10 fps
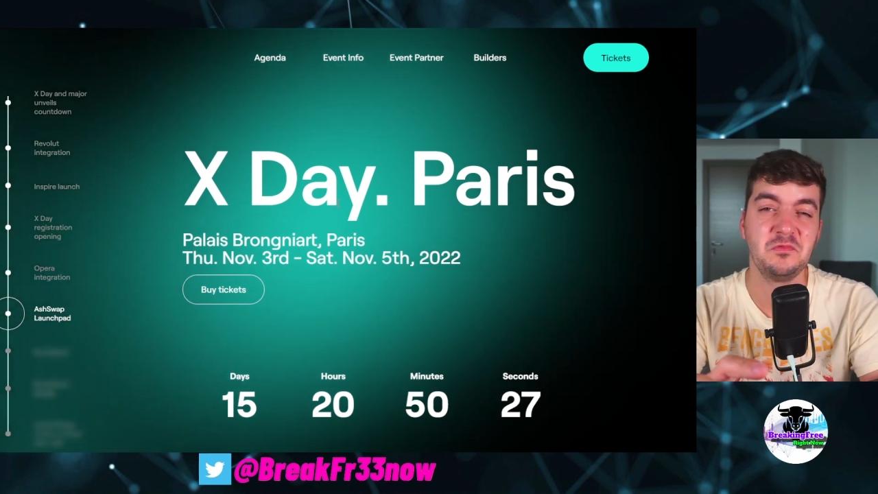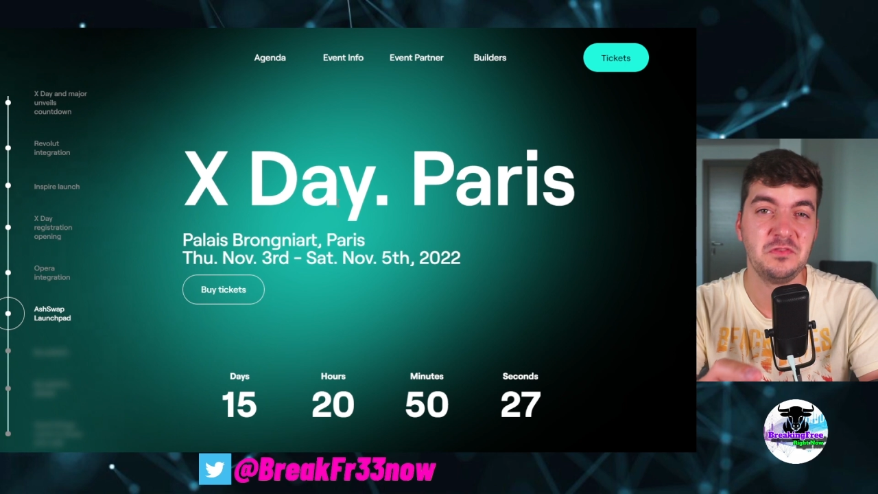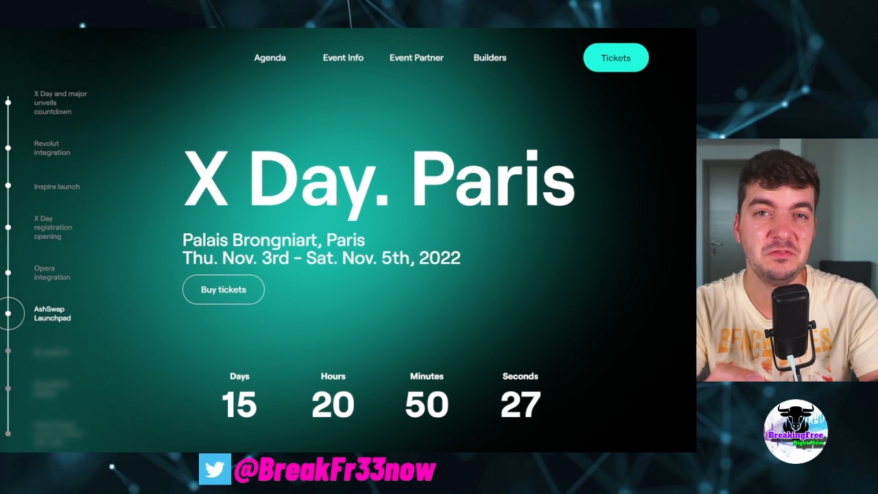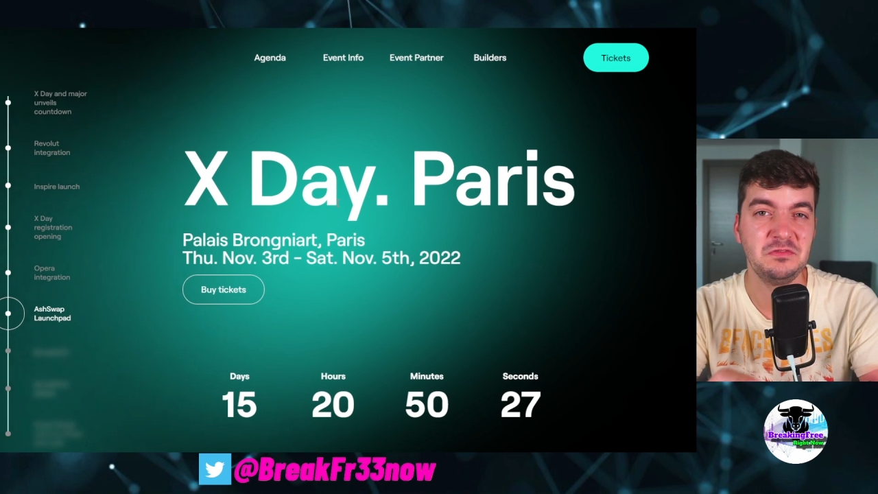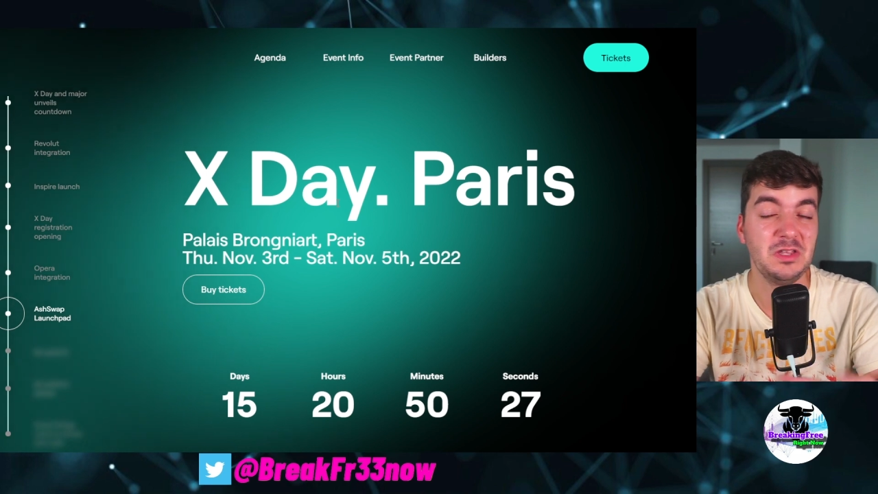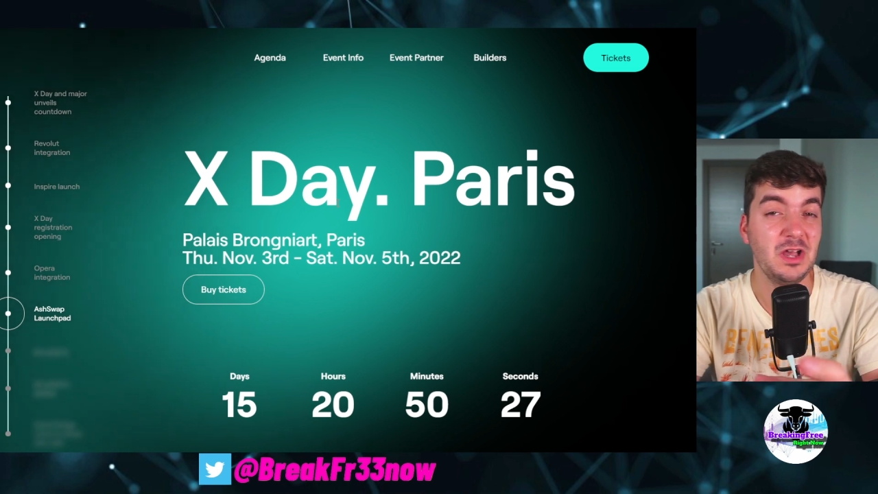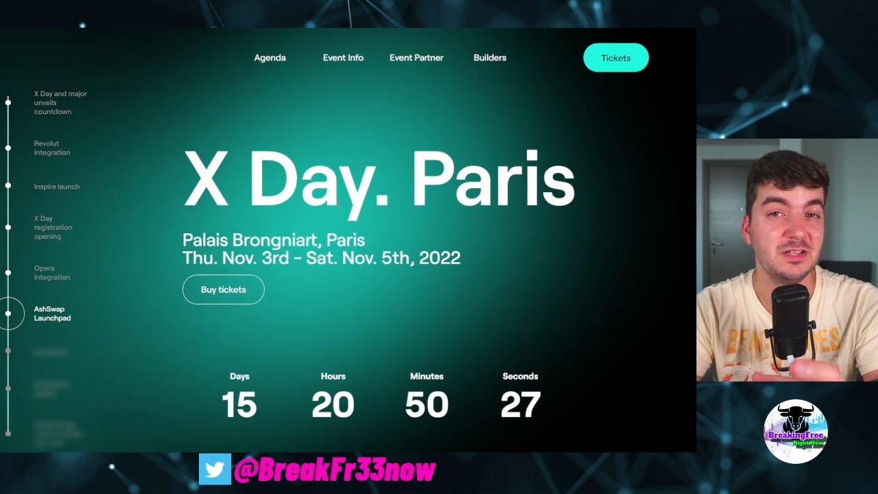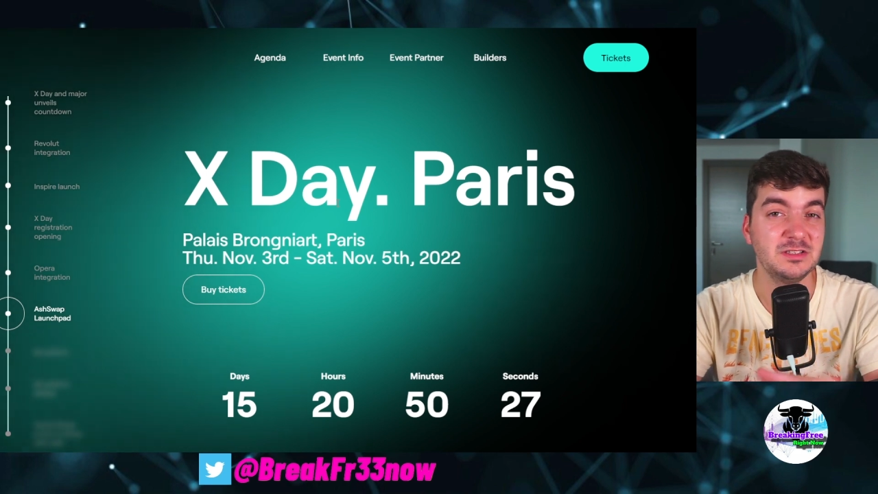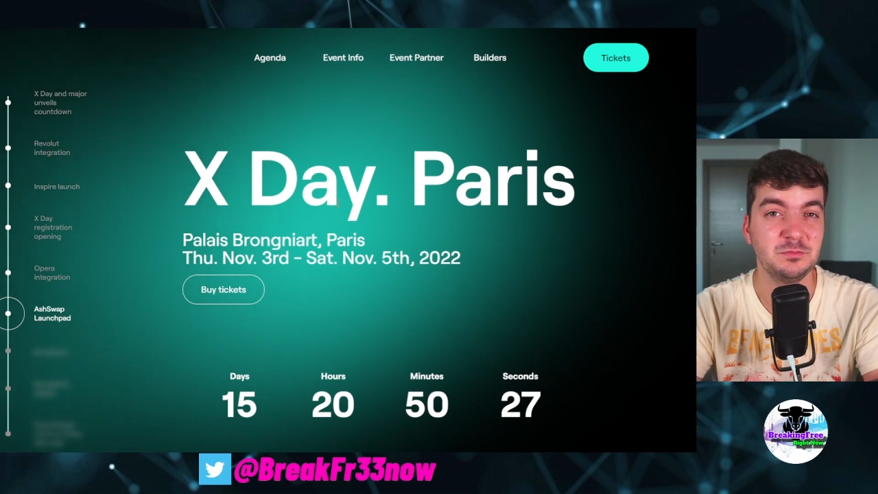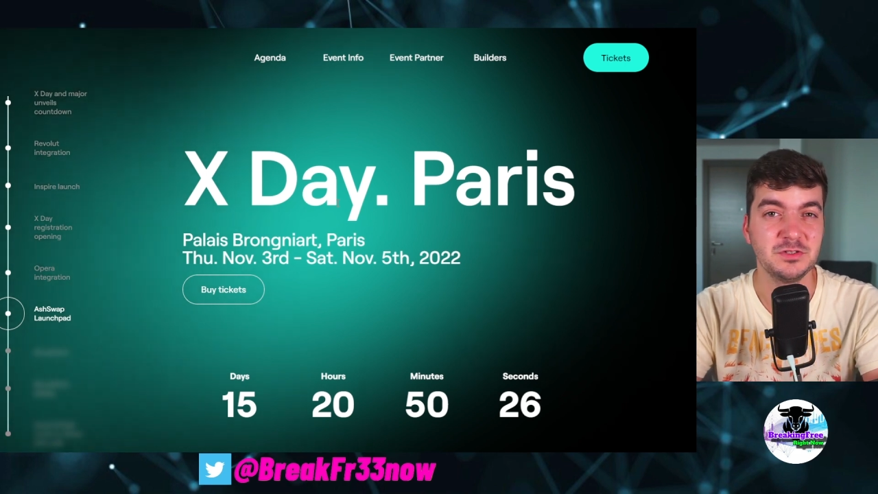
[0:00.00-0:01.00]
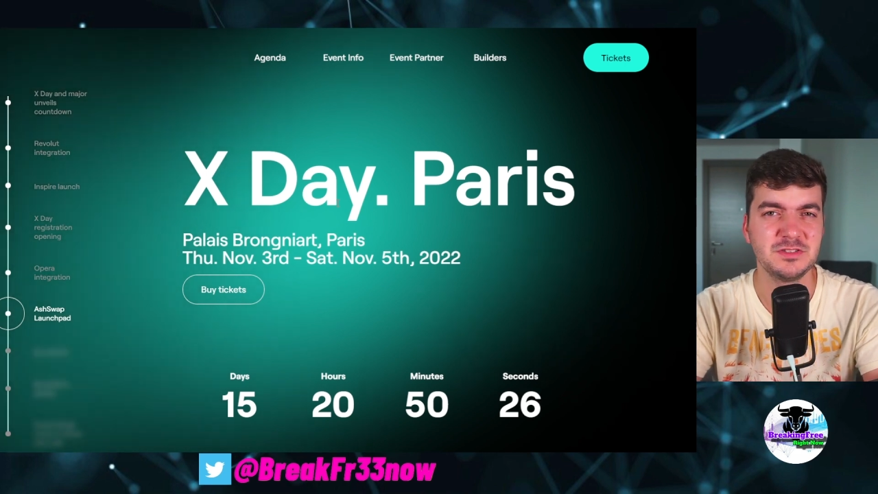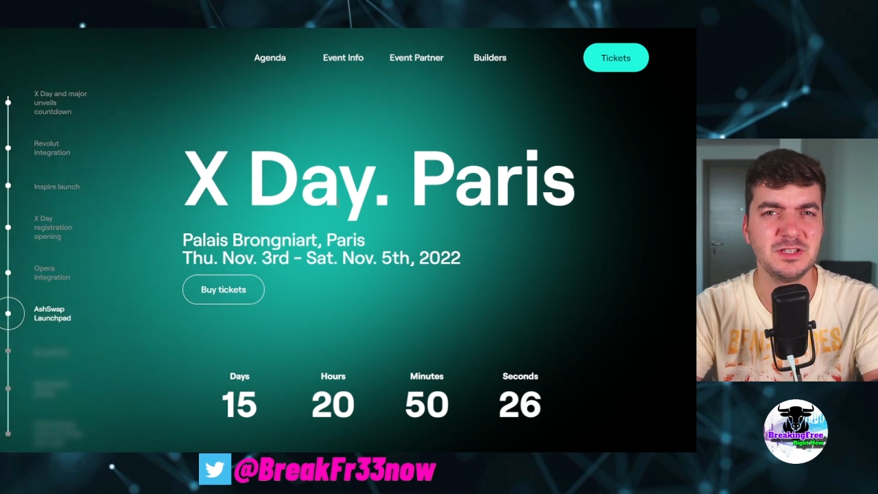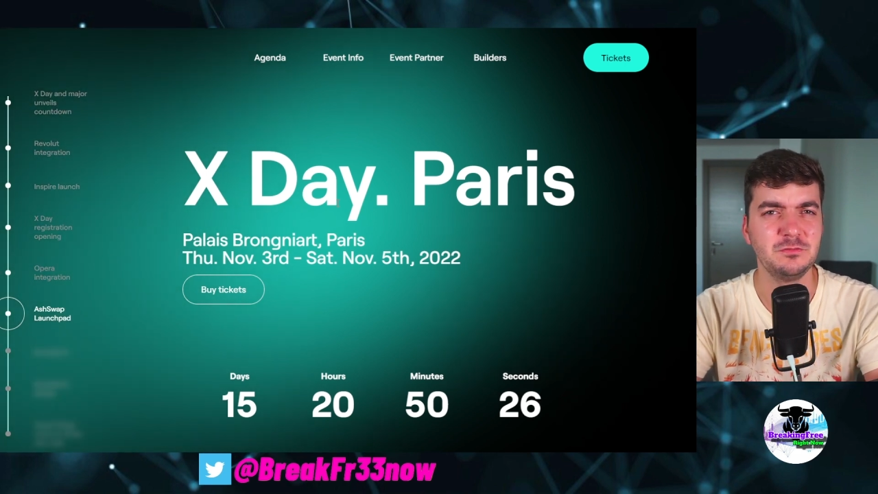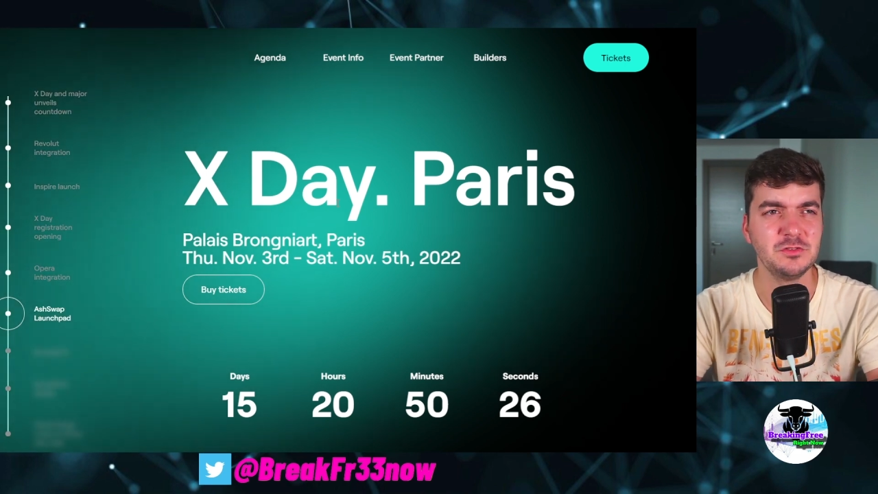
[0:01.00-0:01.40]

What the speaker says: 50, 100%,